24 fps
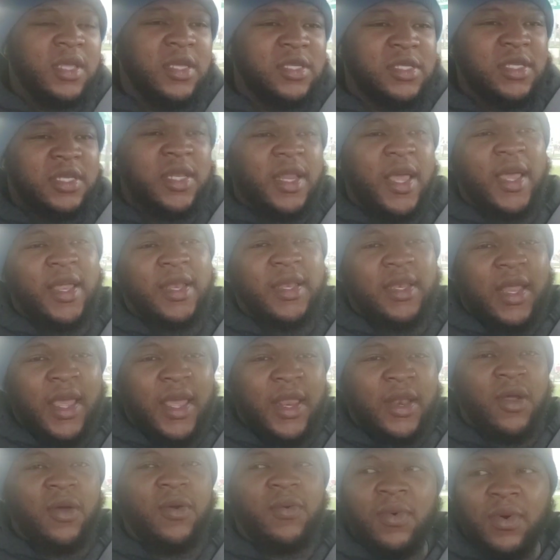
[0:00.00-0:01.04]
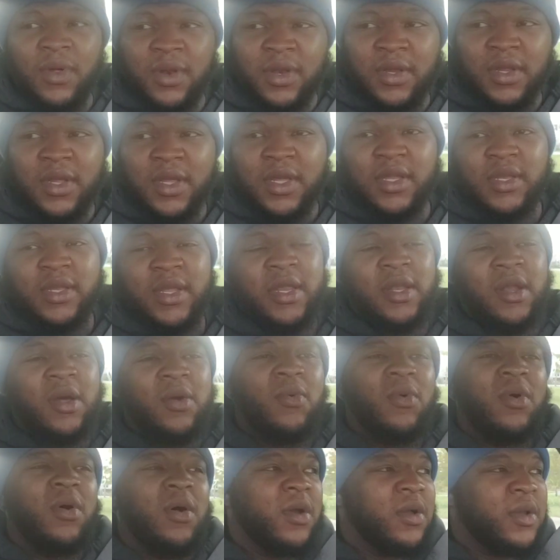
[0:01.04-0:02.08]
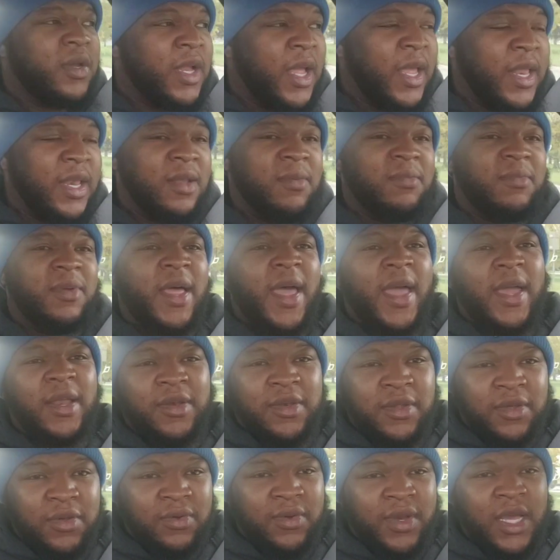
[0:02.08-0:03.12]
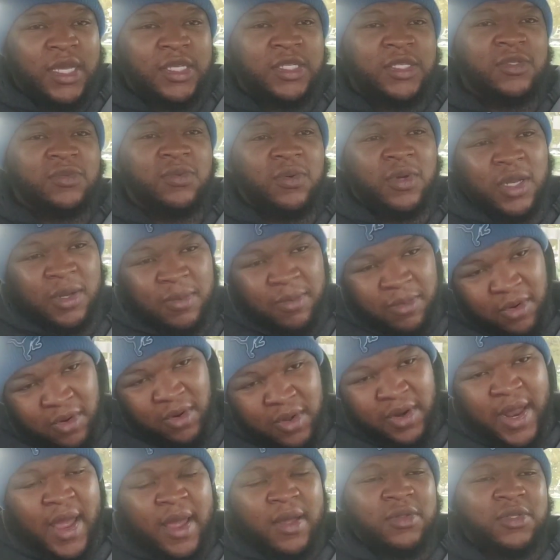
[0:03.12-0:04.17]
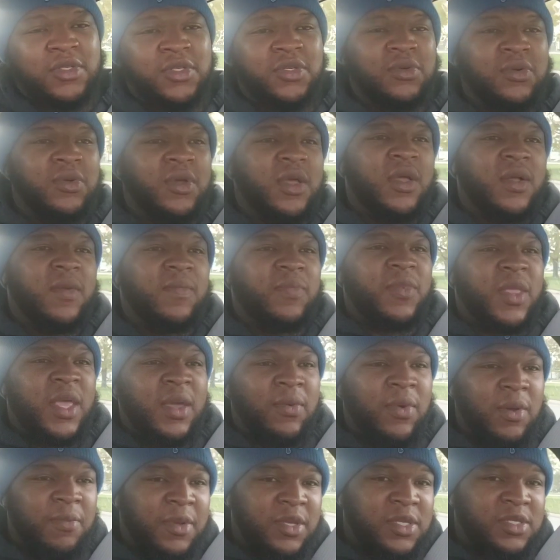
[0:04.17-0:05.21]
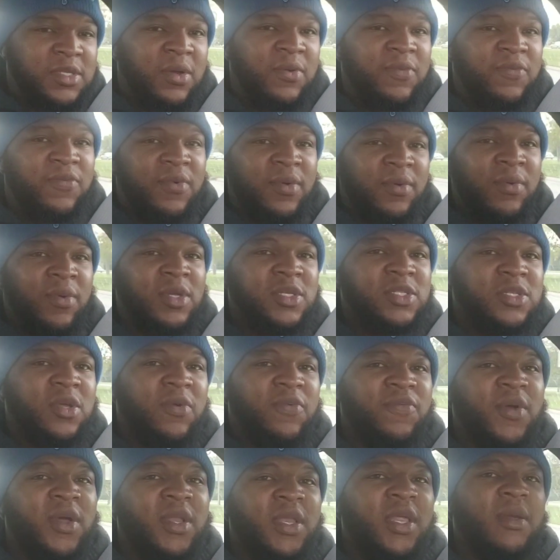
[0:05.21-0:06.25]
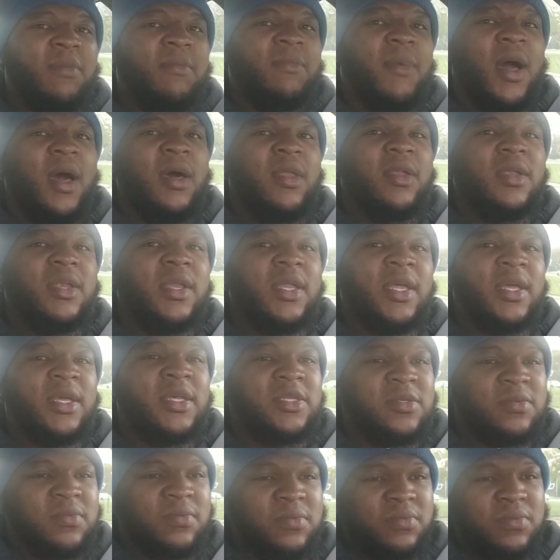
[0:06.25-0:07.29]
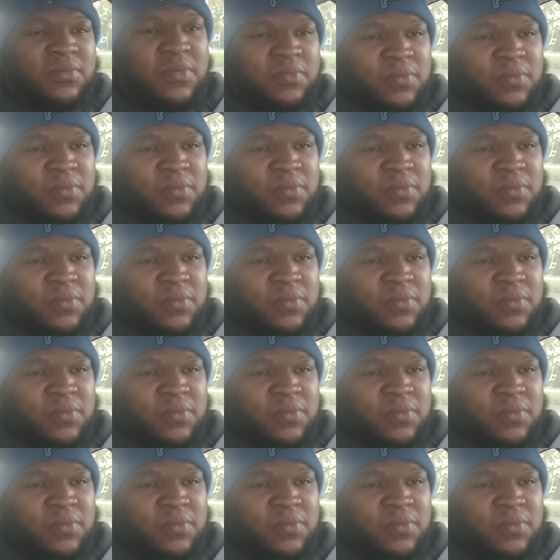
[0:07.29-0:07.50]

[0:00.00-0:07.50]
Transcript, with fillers: this and that. They don't want her dating a black dude. That's just what it boiled down to. And what's so funny about it is